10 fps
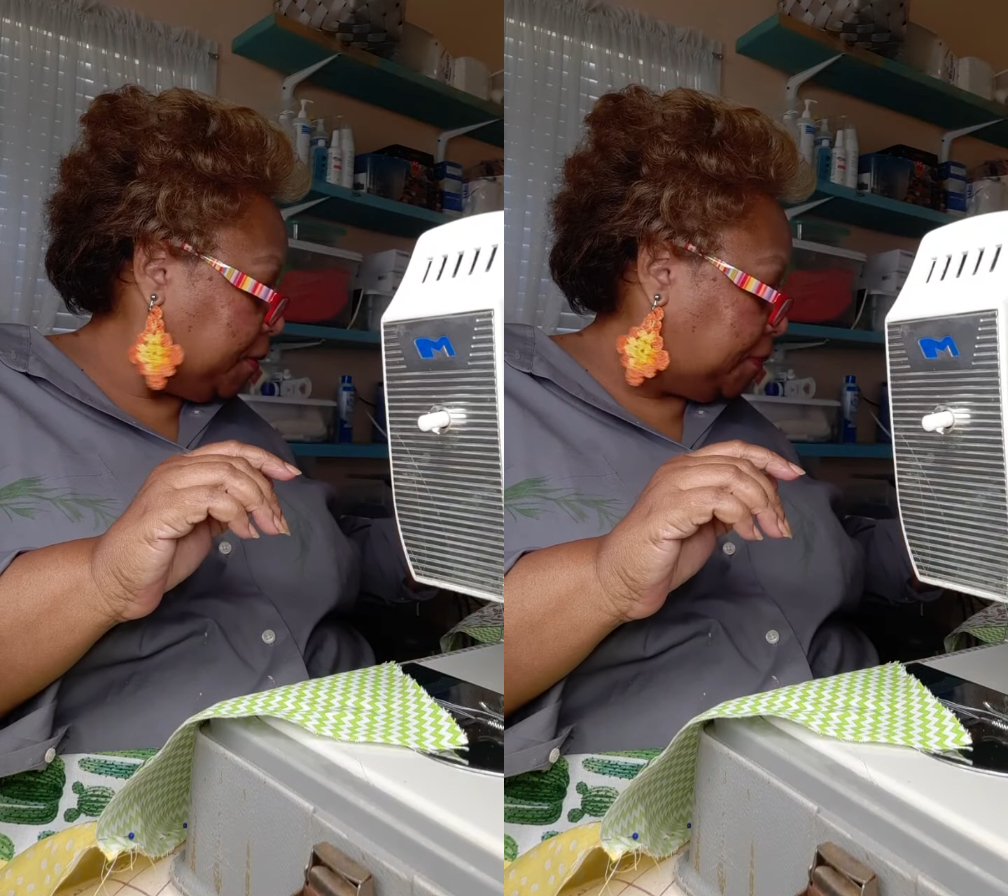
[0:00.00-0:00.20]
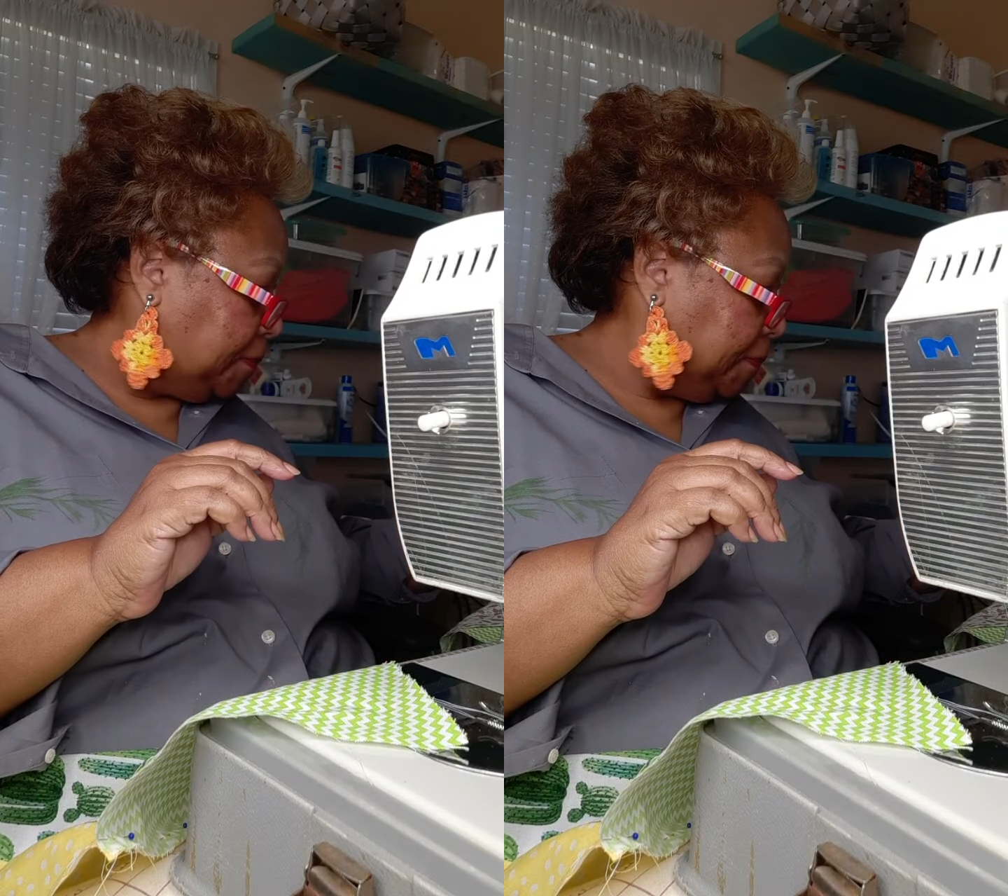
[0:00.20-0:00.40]

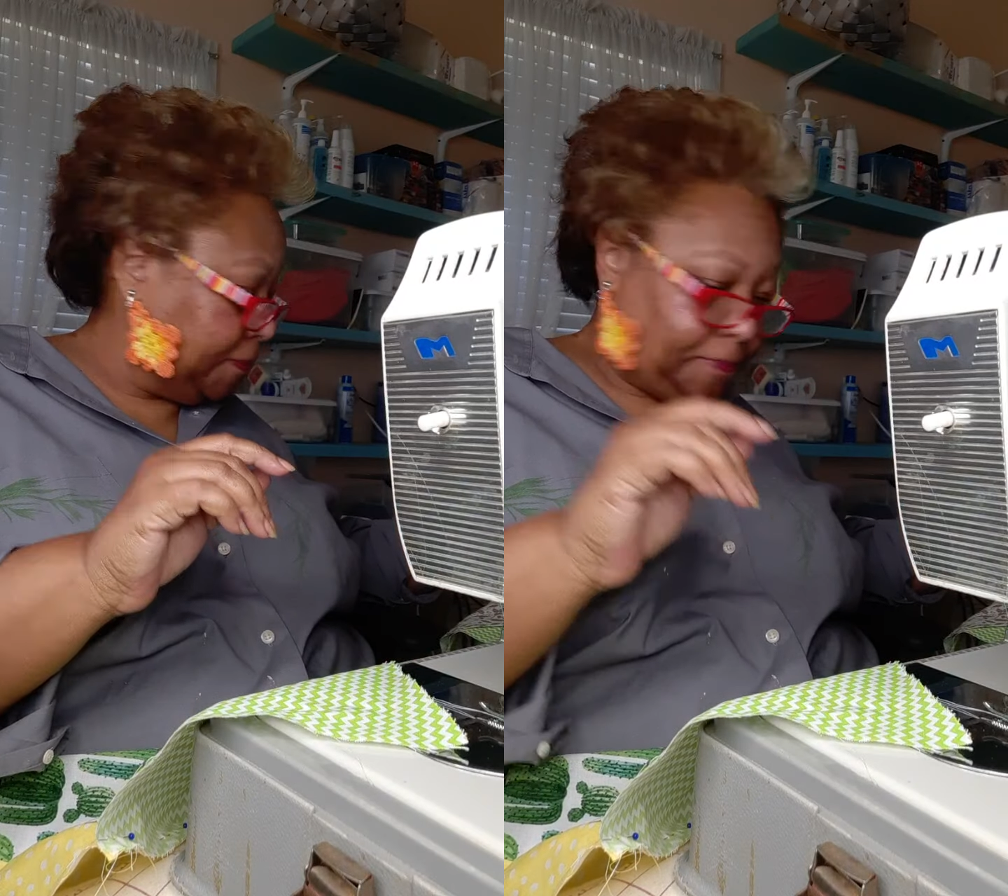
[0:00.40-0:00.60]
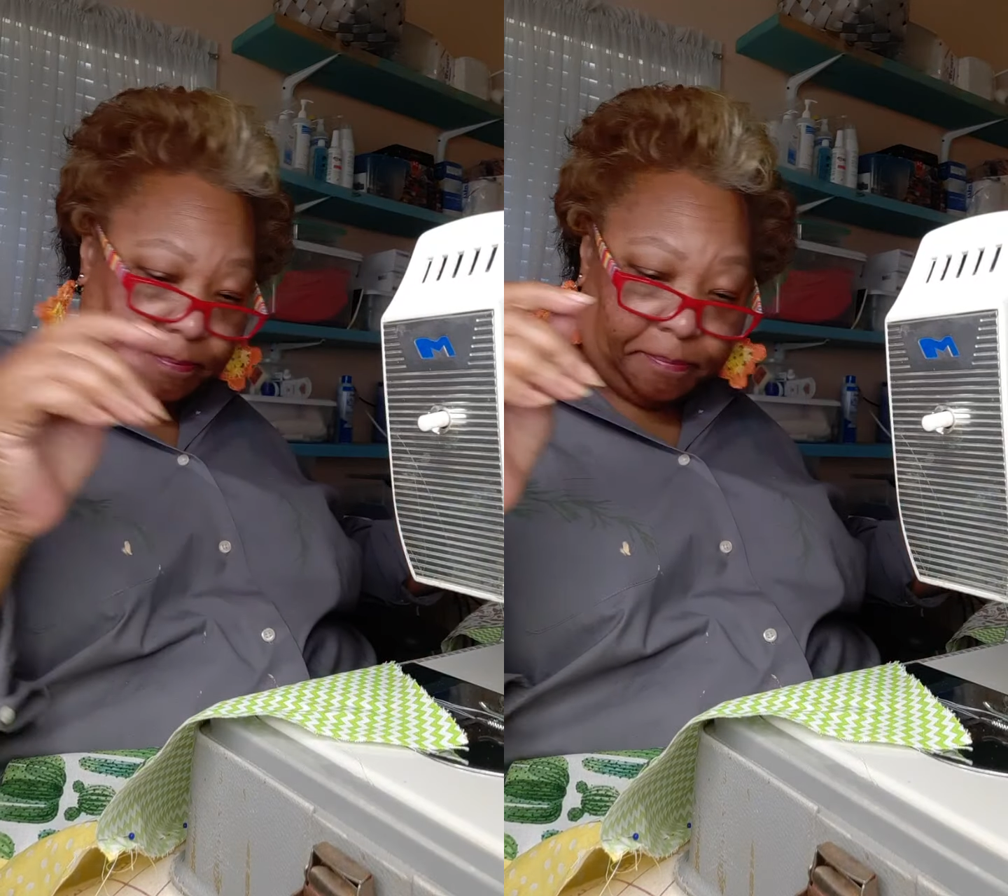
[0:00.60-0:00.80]

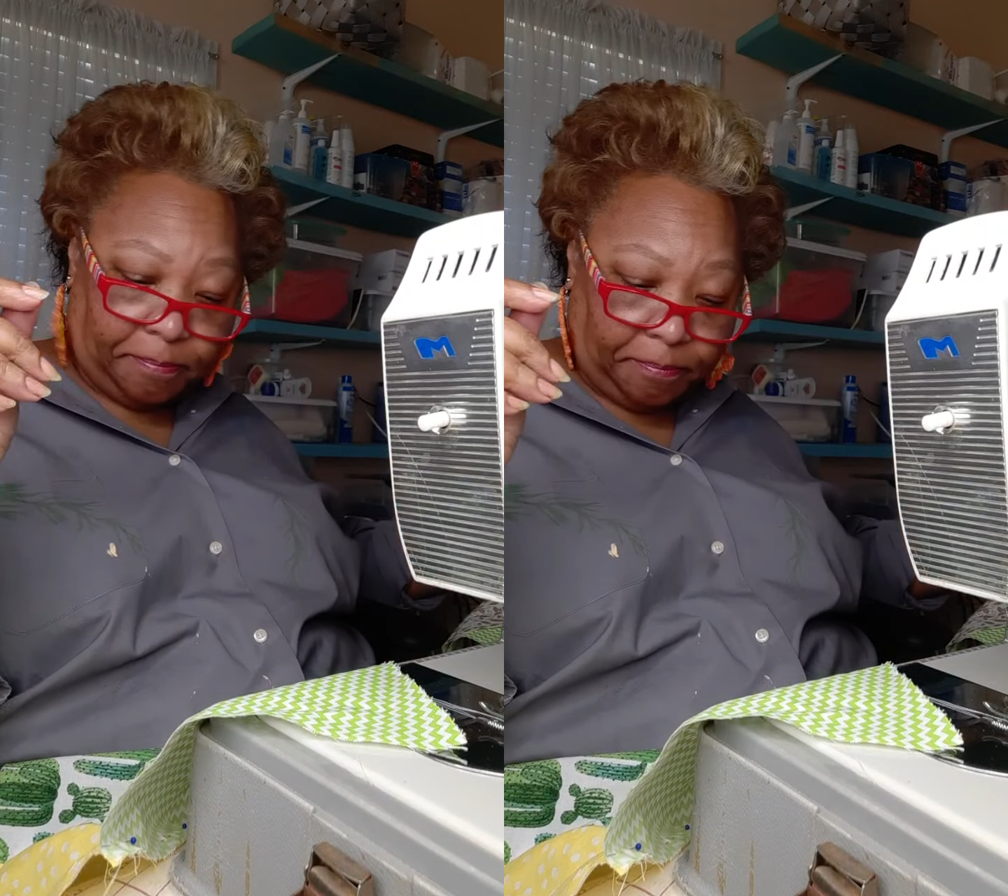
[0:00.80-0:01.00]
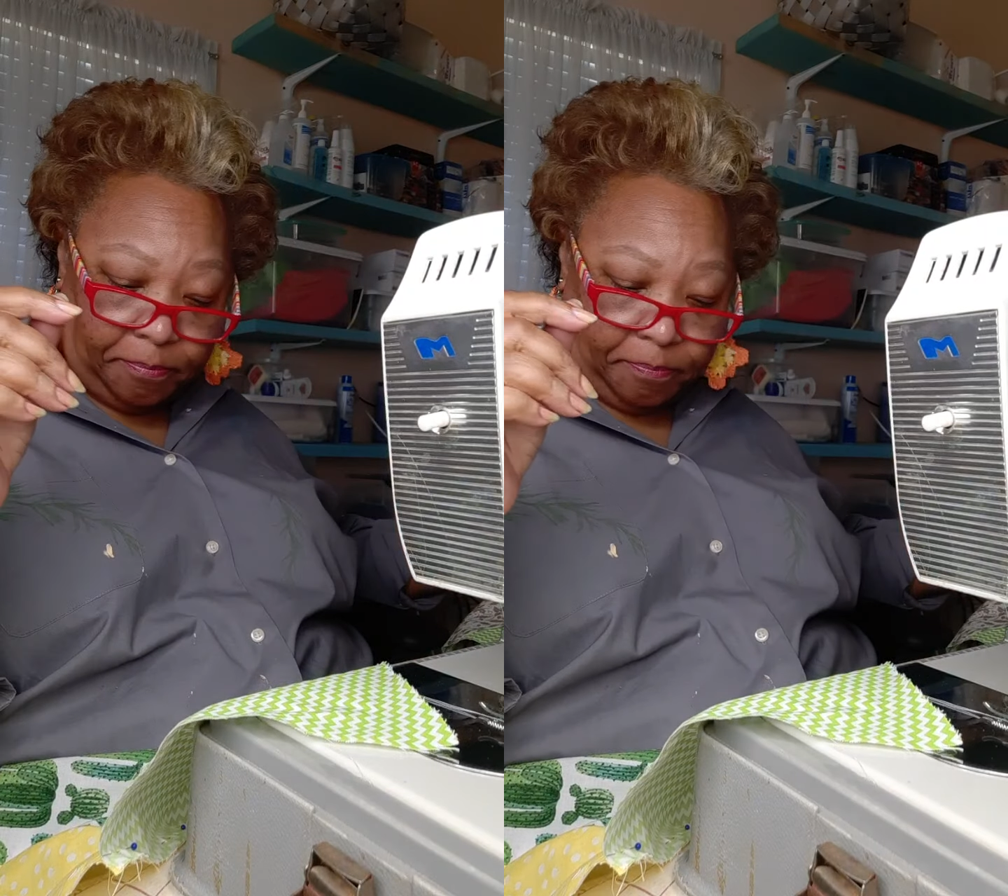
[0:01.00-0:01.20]
Wednesdays,
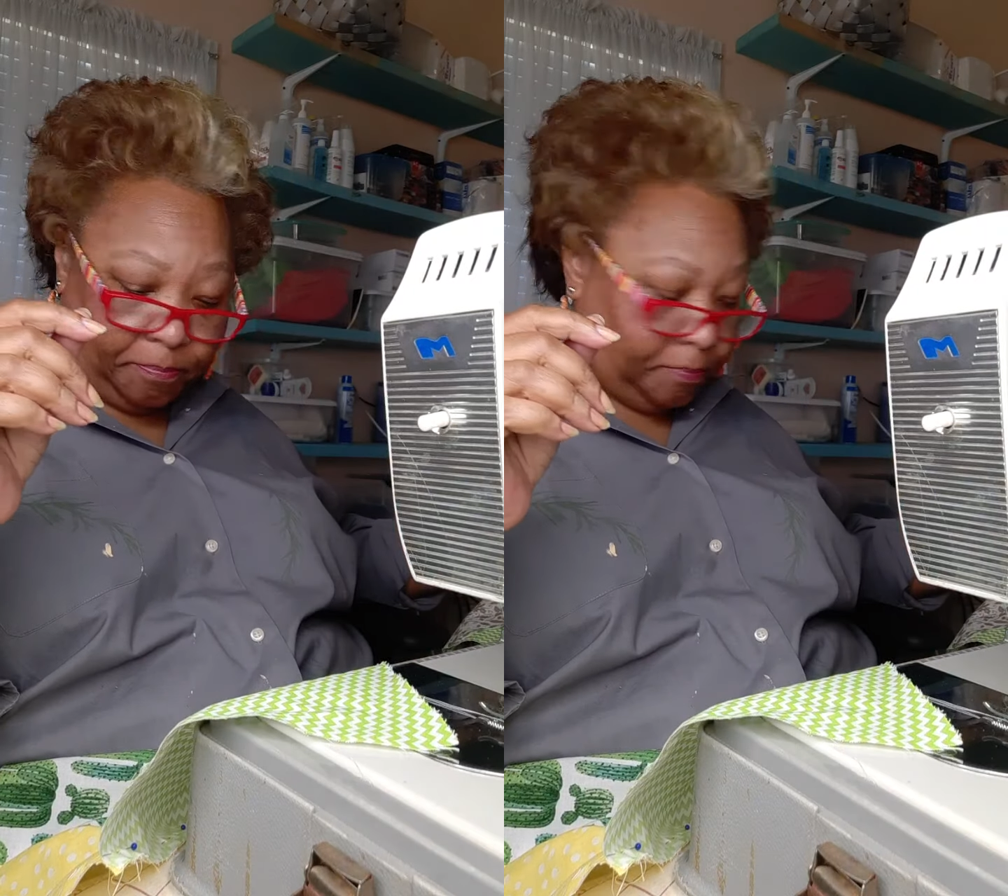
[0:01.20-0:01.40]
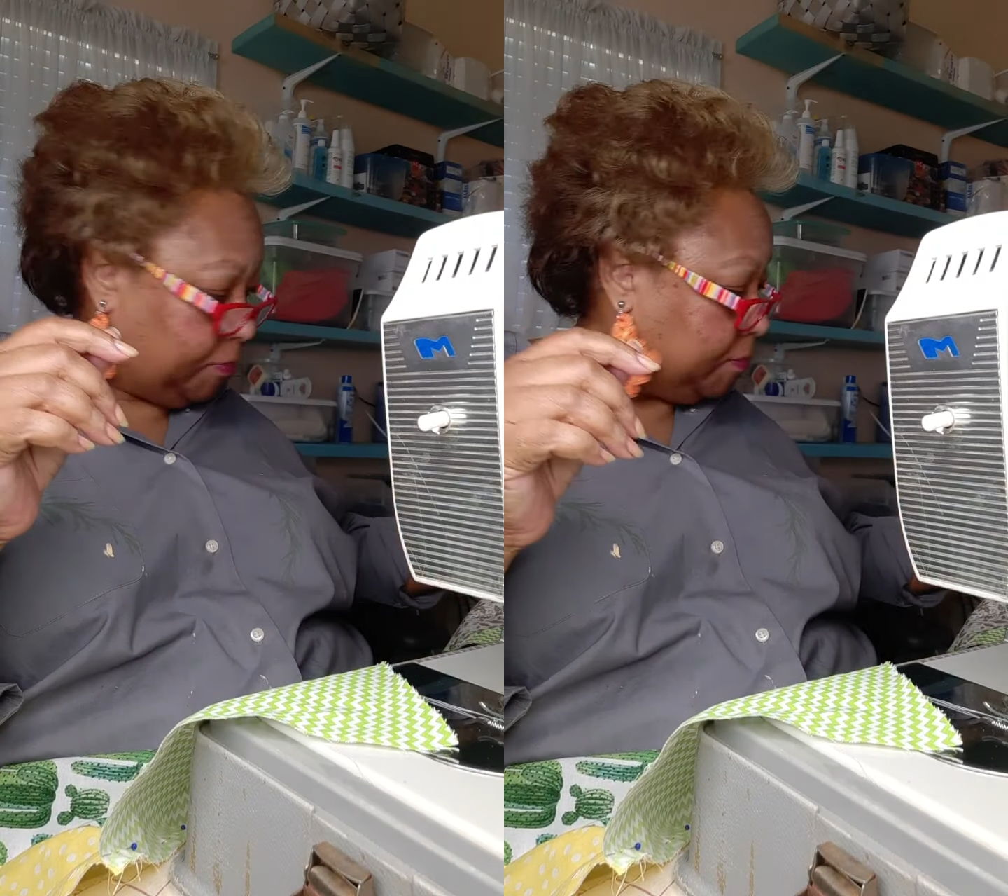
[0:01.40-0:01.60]
and
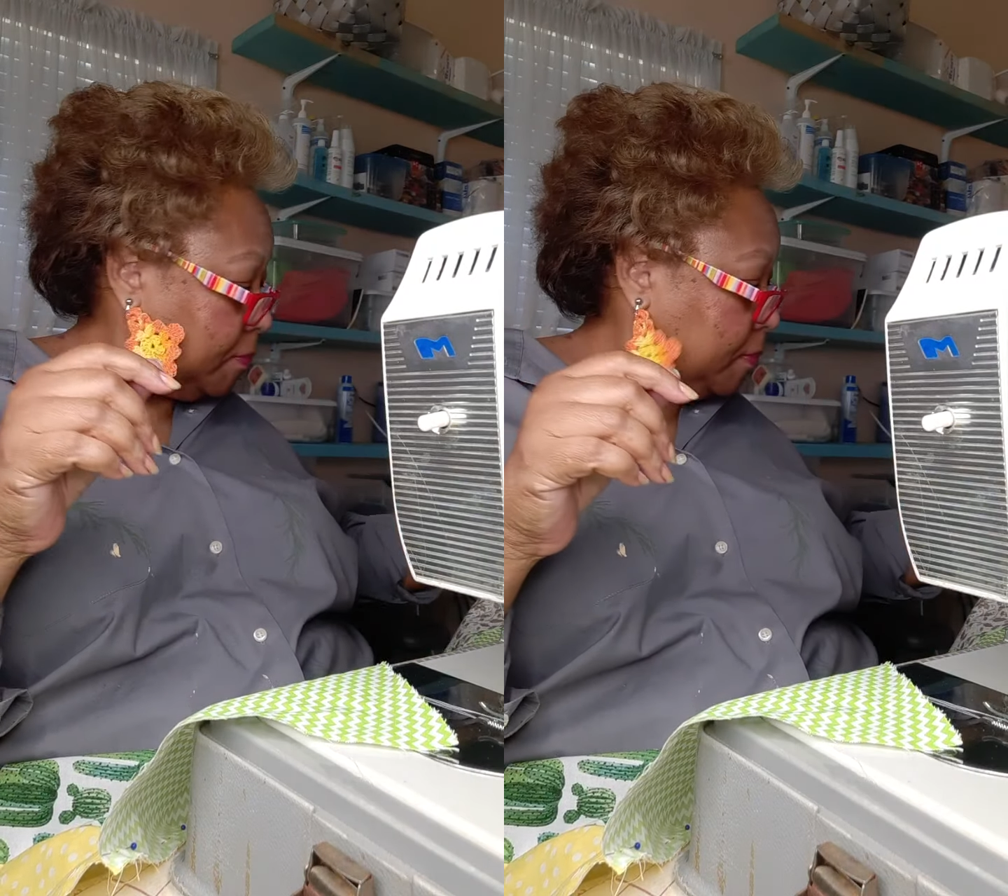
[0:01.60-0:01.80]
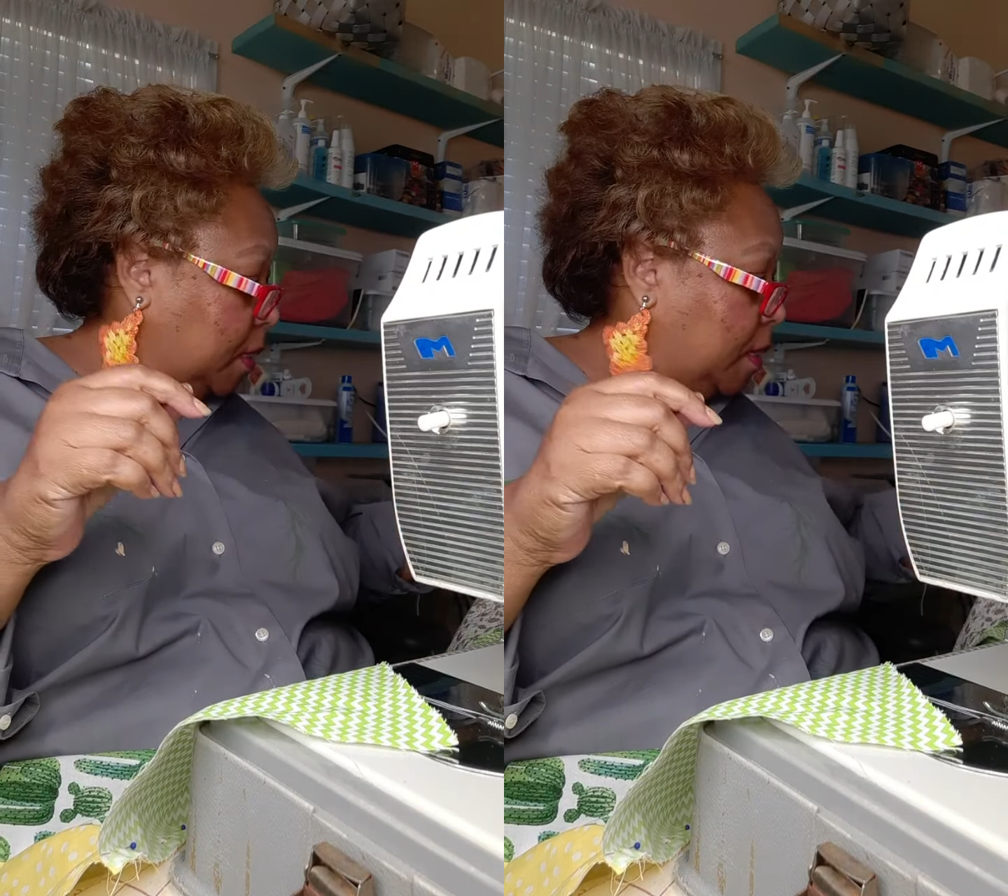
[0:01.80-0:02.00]
Thursdays.